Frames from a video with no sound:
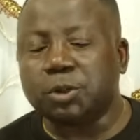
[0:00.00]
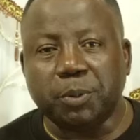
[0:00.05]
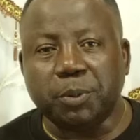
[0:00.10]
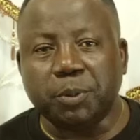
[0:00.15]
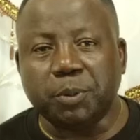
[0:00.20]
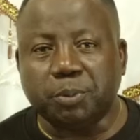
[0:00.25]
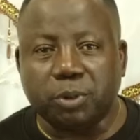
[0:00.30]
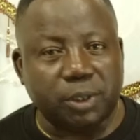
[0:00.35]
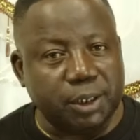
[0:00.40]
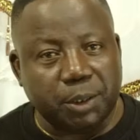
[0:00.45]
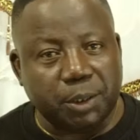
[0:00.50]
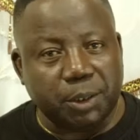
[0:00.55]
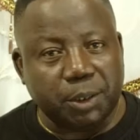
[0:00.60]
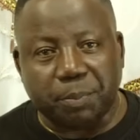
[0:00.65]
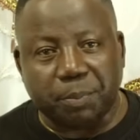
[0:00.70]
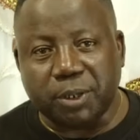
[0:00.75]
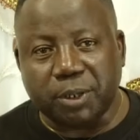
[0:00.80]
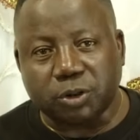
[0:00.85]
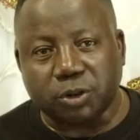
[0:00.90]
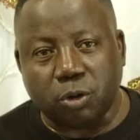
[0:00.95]
And of course,
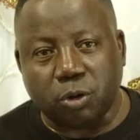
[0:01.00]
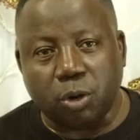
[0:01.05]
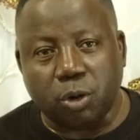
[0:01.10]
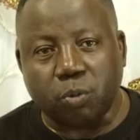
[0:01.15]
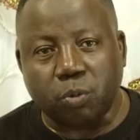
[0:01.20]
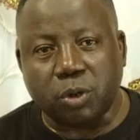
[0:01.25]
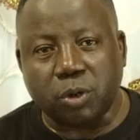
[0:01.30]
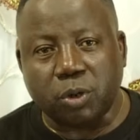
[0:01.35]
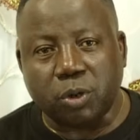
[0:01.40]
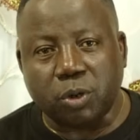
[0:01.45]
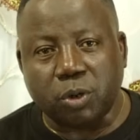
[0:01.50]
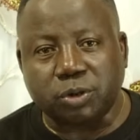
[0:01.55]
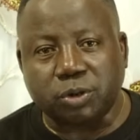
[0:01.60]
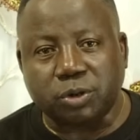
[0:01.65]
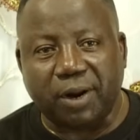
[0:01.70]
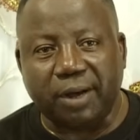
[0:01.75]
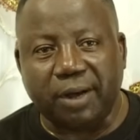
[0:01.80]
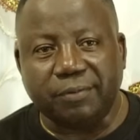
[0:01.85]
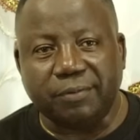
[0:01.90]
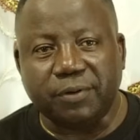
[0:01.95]
today, for the
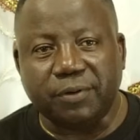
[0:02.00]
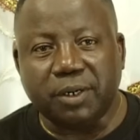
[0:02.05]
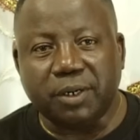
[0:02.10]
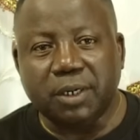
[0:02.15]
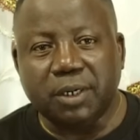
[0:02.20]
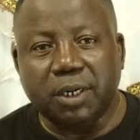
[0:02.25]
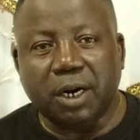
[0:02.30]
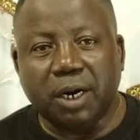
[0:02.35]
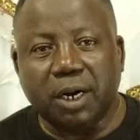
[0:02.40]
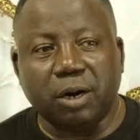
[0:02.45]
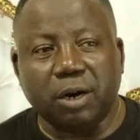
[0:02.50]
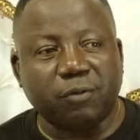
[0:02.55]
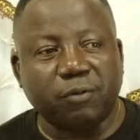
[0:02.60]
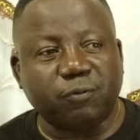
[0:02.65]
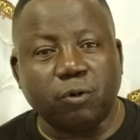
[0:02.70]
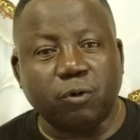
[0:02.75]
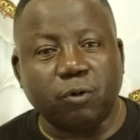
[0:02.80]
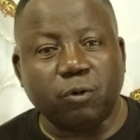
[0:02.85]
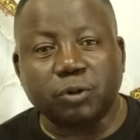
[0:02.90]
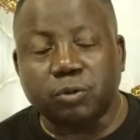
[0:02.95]
very first time on
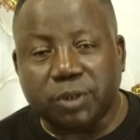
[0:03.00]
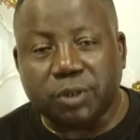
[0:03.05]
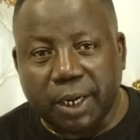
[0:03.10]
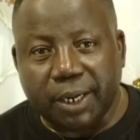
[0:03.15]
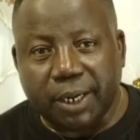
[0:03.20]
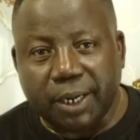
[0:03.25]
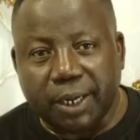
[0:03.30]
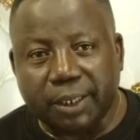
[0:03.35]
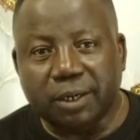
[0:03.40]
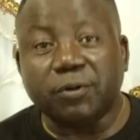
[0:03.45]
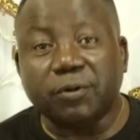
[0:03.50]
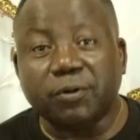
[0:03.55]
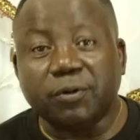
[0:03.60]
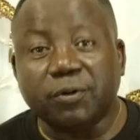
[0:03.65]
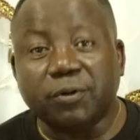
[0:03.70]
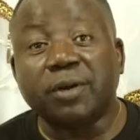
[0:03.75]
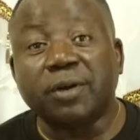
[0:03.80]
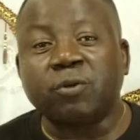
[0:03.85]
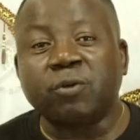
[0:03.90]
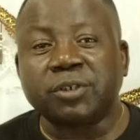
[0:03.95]
this platform,
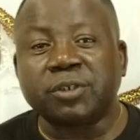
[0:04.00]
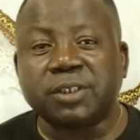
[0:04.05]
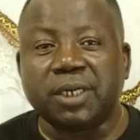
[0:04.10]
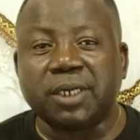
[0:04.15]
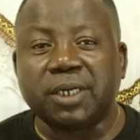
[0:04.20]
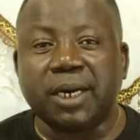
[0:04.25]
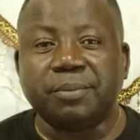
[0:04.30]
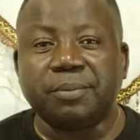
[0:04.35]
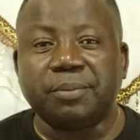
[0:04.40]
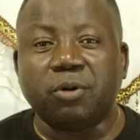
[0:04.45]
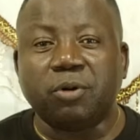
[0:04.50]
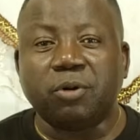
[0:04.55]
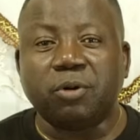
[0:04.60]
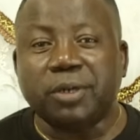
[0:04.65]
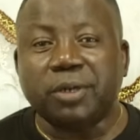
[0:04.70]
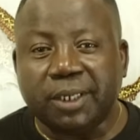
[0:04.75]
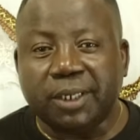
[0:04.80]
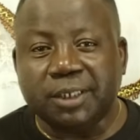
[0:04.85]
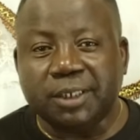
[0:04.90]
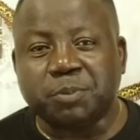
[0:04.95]
I'm so very
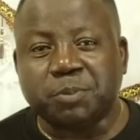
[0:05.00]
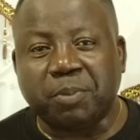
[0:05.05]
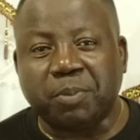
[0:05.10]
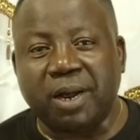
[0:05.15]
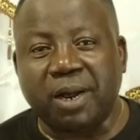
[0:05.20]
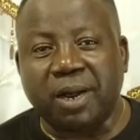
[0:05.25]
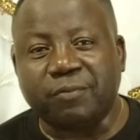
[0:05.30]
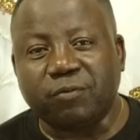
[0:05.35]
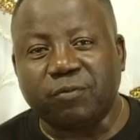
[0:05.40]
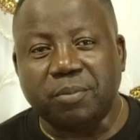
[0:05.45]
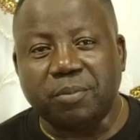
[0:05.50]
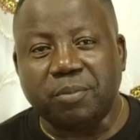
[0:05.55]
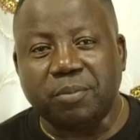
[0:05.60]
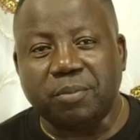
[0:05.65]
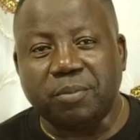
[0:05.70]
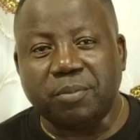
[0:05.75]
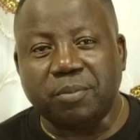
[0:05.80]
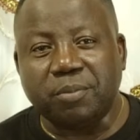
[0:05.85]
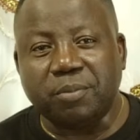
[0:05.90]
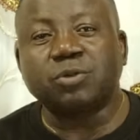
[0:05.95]
happy to
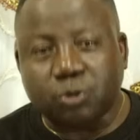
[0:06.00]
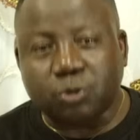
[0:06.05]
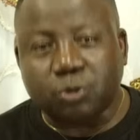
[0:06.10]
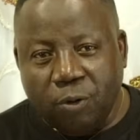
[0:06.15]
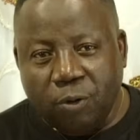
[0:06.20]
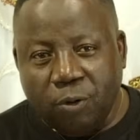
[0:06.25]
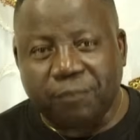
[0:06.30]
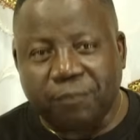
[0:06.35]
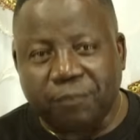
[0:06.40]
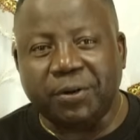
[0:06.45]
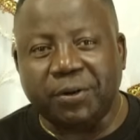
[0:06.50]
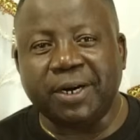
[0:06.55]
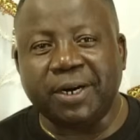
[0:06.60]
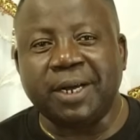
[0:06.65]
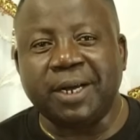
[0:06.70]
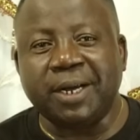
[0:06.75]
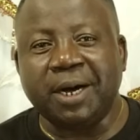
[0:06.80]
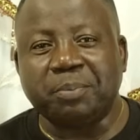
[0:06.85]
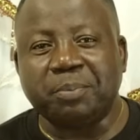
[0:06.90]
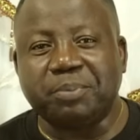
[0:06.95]
welcome
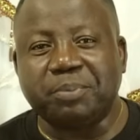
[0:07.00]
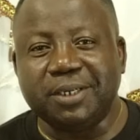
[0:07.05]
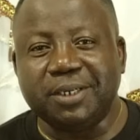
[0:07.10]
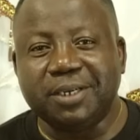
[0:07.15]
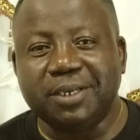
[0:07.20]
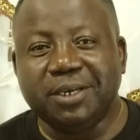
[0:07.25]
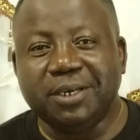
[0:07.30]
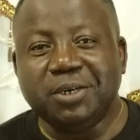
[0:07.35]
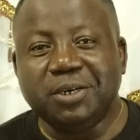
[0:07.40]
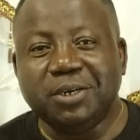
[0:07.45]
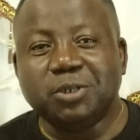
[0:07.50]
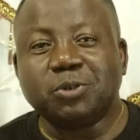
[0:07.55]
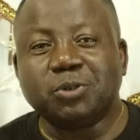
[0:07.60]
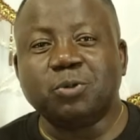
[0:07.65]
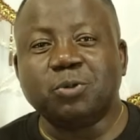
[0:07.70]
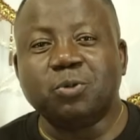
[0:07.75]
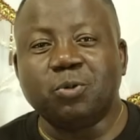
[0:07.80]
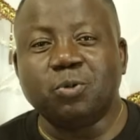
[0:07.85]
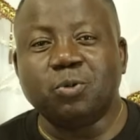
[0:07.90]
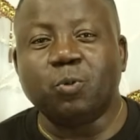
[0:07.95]
and to bring you the
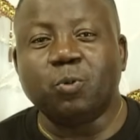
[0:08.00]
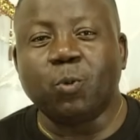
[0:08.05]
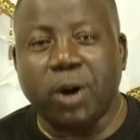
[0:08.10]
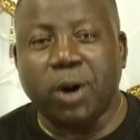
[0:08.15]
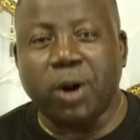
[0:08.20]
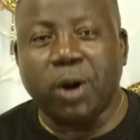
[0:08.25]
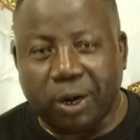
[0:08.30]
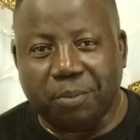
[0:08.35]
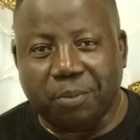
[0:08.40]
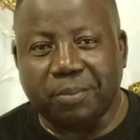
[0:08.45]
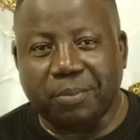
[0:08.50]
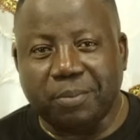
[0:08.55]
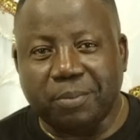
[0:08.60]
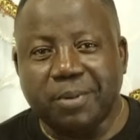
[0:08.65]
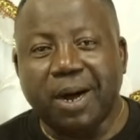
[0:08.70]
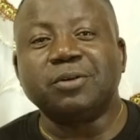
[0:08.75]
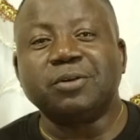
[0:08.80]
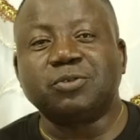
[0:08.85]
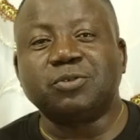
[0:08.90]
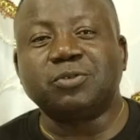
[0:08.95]
guest that everybody